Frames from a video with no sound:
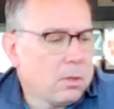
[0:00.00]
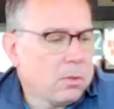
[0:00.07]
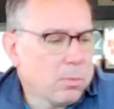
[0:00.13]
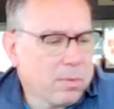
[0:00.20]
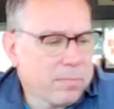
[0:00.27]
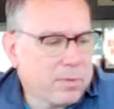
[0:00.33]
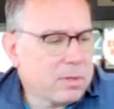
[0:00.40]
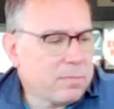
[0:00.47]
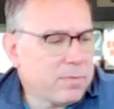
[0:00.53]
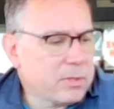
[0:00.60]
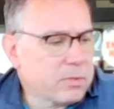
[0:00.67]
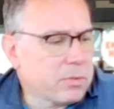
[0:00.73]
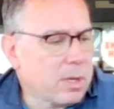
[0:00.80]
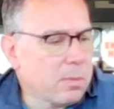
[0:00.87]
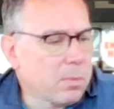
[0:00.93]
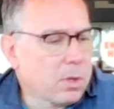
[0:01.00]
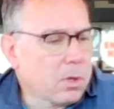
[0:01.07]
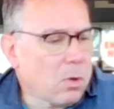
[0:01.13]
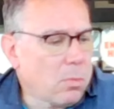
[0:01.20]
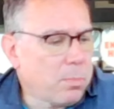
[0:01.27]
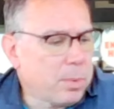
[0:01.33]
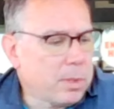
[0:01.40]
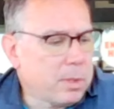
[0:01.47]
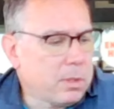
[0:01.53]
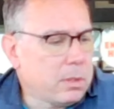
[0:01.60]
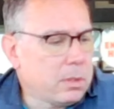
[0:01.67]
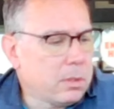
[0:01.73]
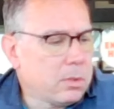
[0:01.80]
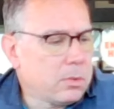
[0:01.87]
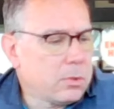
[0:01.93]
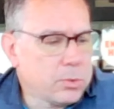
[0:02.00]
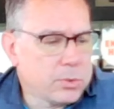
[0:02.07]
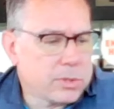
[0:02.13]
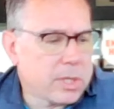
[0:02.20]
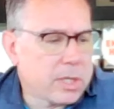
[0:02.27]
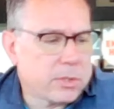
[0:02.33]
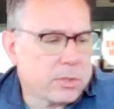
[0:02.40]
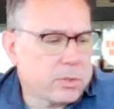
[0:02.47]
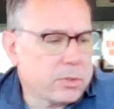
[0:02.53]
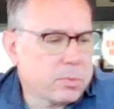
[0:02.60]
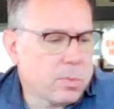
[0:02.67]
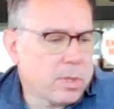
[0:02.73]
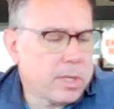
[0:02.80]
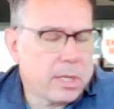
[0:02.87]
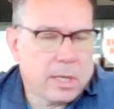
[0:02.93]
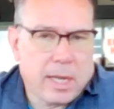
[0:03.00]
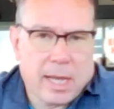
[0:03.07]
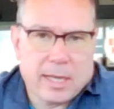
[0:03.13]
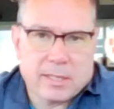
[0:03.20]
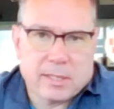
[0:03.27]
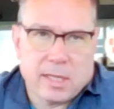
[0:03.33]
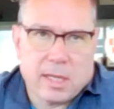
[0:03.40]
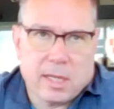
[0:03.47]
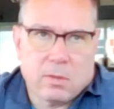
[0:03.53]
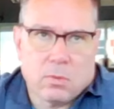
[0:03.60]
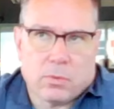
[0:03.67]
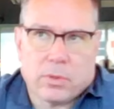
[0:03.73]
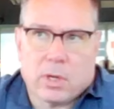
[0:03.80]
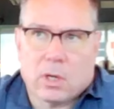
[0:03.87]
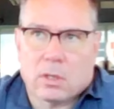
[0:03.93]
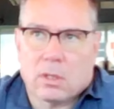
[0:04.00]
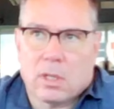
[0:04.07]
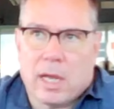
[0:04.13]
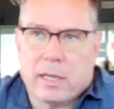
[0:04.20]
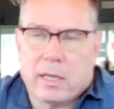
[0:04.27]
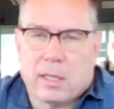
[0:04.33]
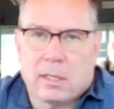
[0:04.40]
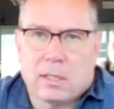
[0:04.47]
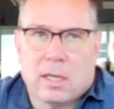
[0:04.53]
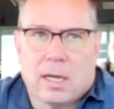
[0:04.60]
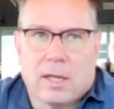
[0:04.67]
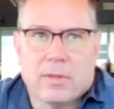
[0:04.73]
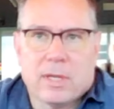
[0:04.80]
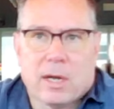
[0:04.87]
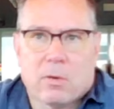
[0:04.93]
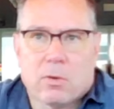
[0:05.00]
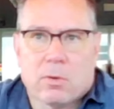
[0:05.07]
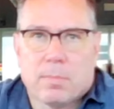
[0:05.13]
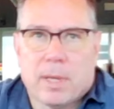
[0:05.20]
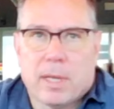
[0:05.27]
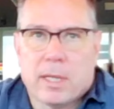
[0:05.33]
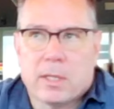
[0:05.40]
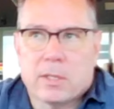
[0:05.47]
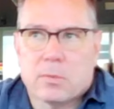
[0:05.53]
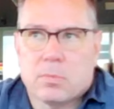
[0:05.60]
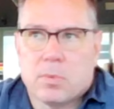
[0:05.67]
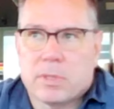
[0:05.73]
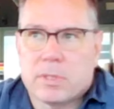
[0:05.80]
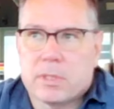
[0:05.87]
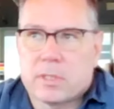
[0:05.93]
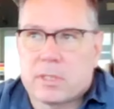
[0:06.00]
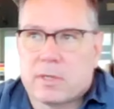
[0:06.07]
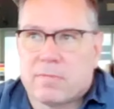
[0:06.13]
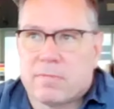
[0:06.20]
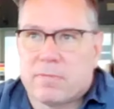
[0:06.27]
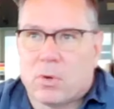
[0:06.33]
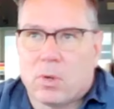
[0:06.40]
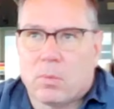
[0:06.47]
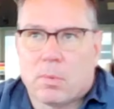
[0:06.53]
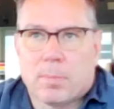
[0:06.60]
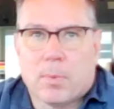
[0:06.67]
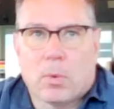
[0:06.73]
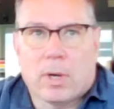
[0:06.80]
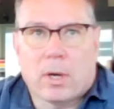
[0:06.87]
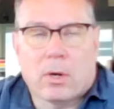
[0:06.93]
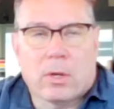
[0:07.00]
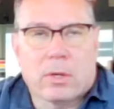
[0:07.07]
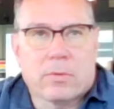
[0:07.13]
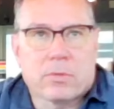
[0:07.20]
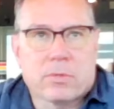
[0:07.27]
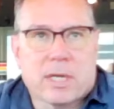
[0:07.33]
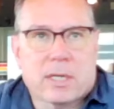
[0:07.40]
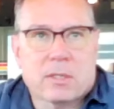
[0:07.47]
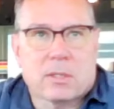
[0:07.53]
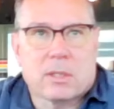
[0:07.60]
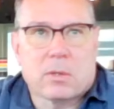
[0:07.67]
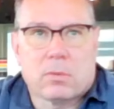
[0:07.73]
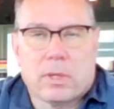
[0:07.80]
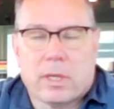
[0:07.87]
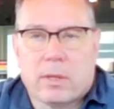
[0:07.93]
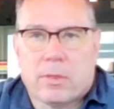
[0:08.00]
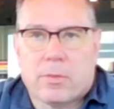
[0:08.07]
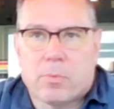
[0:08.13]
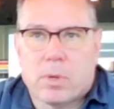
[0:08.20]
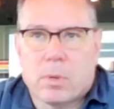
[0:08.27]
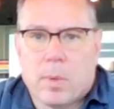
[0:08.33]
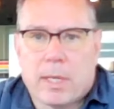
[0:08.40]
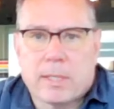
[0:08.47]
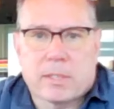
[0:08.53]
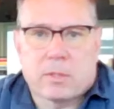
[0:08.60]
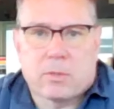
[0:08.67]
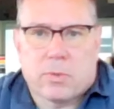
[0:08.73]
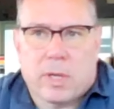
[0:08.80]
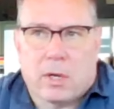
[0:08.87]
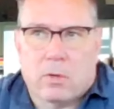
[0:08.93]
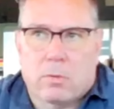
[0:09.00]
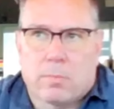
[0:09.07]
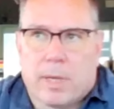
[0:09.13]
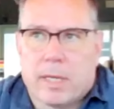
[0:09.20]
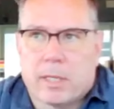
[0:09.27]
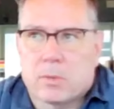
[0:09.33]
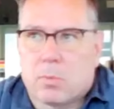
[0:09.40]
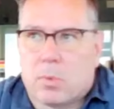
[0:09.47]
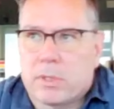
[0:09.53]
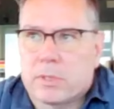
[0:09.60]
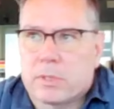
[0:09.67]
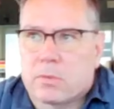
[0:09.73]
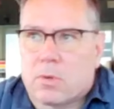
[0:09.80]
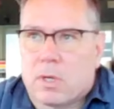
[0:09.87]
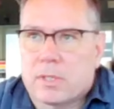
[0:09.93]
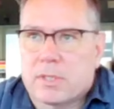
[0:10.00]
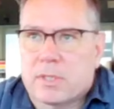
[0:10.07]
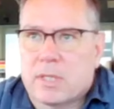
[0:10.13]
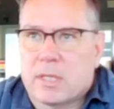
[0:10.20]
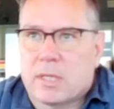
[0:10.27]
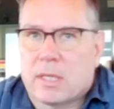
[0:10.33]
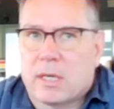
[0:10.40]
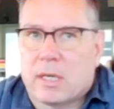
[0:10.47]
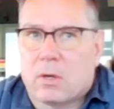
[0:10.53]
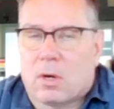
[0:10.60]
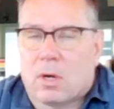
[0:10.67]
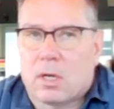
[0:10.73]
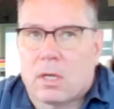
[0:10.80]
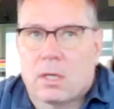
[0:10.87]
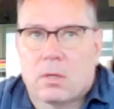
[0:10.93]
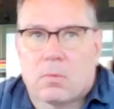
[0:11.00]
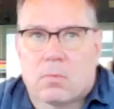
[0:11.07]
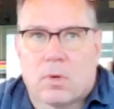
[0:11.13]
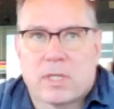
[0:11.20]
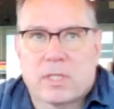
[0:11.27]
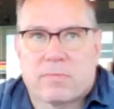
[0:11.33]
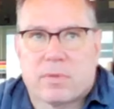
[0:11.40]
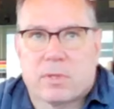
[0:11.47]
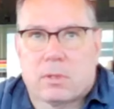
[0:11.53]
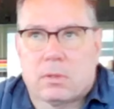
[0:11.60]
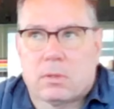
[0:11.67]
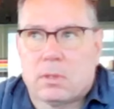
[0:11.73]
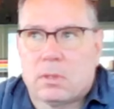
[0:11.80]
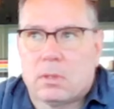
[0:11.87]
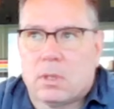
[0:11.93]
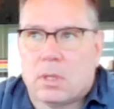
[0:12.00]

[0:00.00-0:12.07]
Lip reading: The Rivian Adventure Network opened 2 stations, one in Nags Head, North Carolina on the Outer Banks, which is a very remote area. There's actually only 3 ways into the Outer Banks. One is across the Kitty Hawk Wrightsville